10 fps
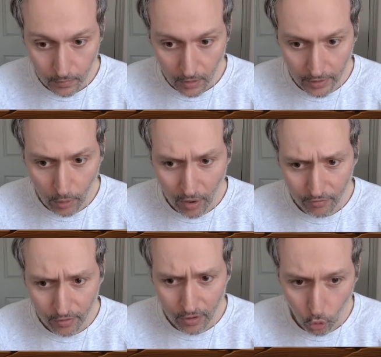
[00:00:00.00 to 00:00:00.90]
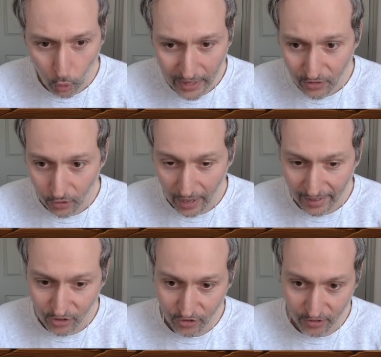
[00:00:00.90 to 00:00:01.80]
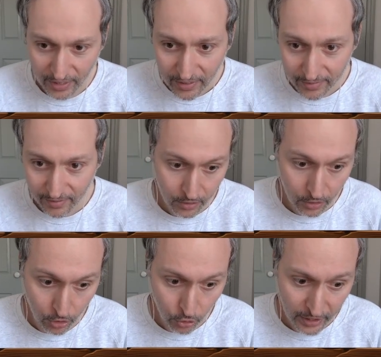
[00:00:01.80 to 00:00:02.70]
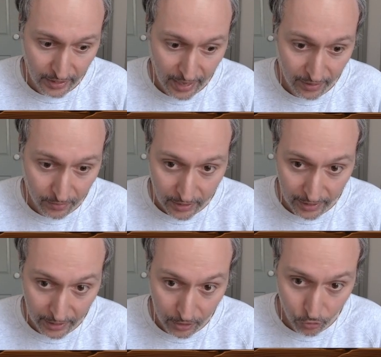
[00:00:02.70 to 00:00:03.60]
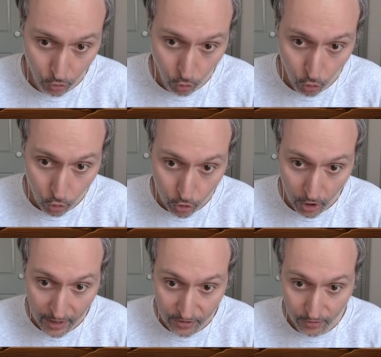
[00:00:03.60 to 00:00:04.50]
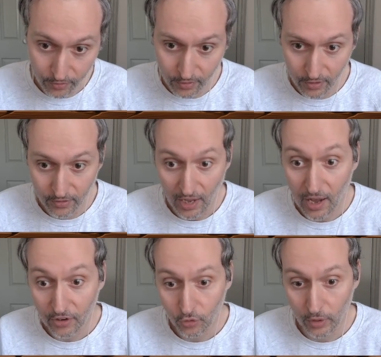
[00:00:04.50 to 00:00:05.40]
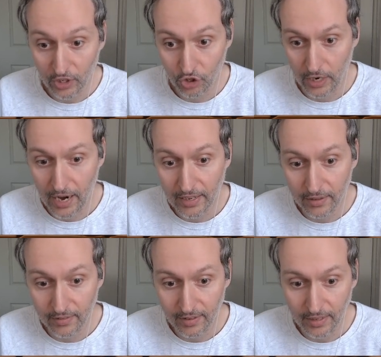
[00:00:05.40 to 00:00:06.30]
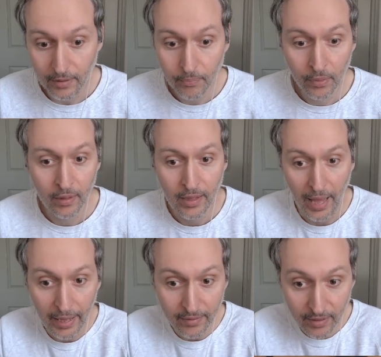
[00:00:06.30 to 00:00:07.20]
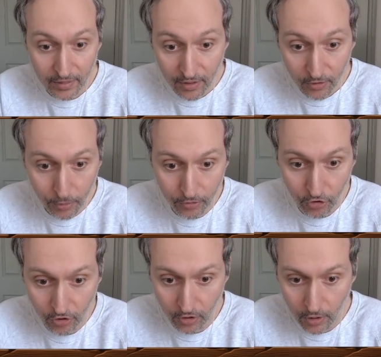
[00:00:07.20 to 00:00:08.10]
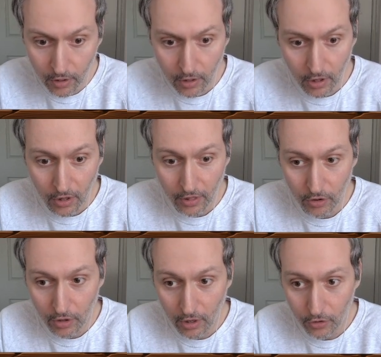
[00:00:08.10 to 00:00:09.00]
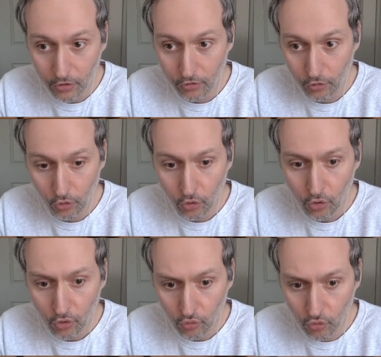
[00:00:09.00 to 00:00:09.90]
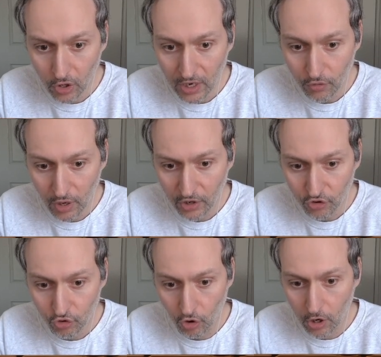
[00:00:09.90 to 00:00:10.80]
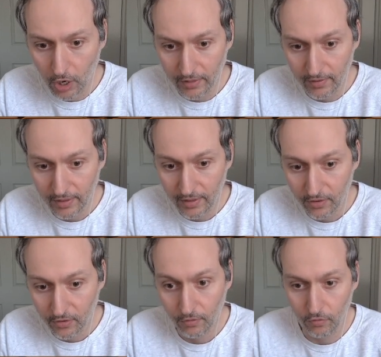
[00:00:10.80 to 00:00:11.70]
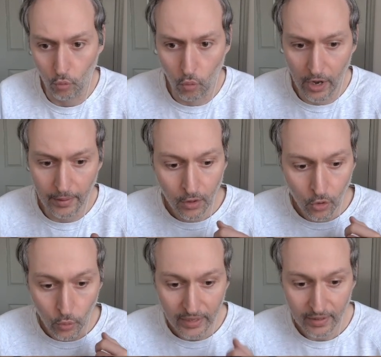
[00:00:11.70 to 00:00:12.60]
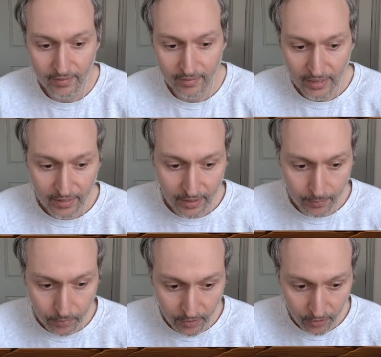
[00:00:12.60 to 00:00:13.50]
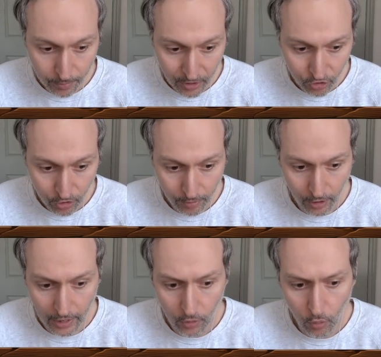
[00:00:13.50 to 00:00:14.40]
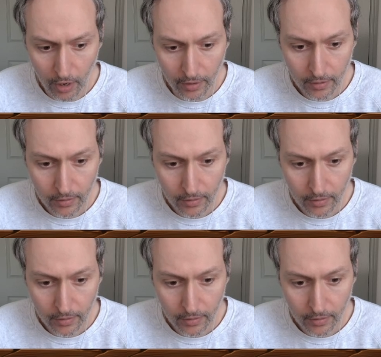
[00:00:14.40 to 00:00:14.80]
Now we have queen to h6, looking at getting into all kinds of dark square shenanigans here. And in this position, there are two really strong ideas for white. We can see that this bishop on a1,